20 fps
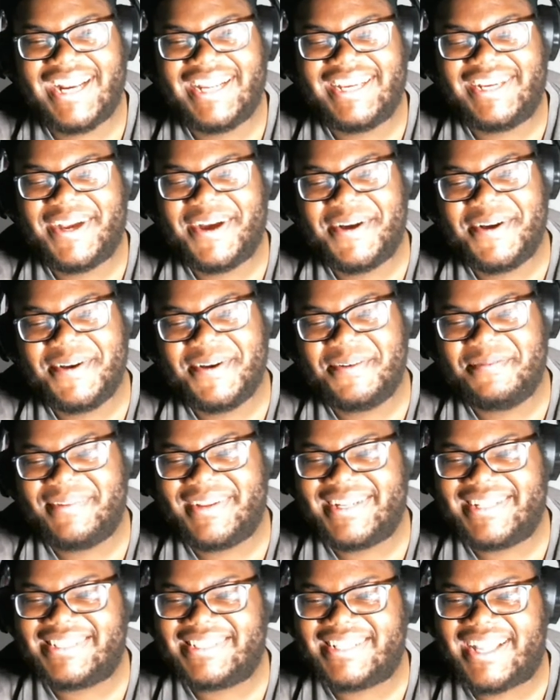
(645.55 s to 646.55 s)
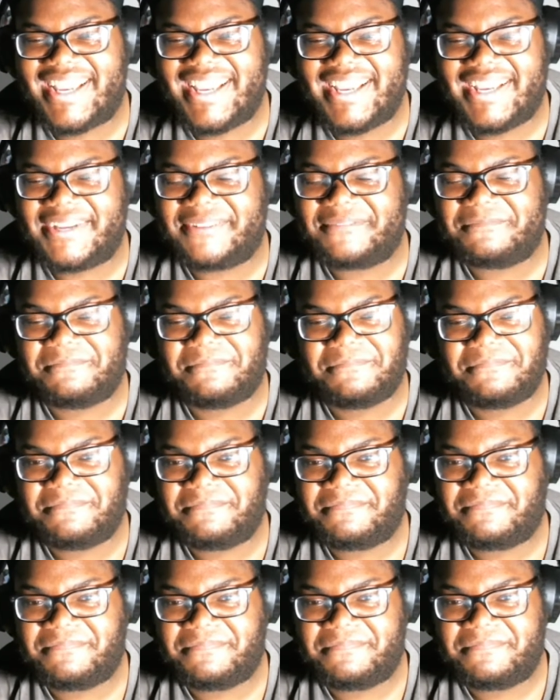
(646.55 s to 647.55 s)
of go, but it's like
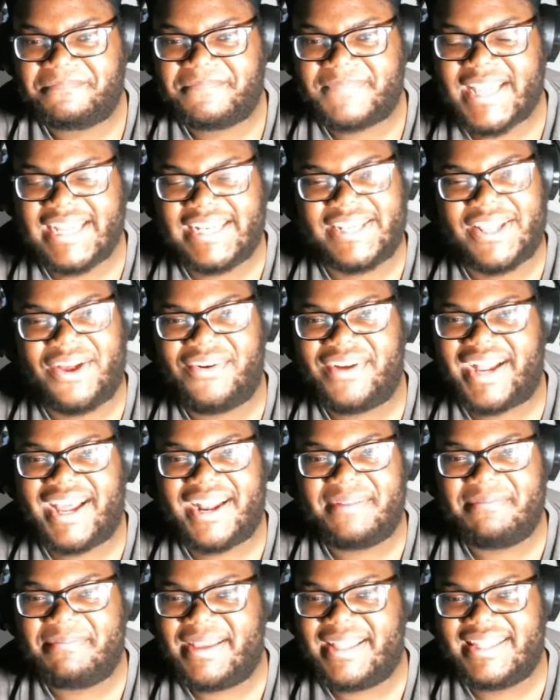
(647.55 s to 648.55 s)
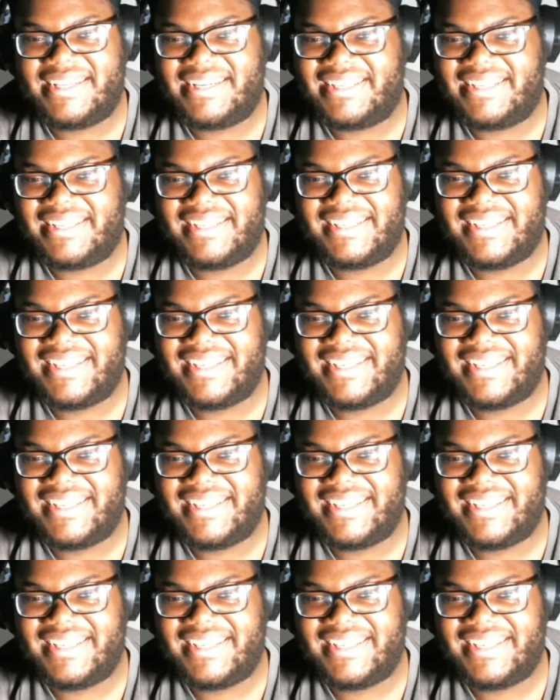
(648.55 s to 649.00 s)
it don't got a melody.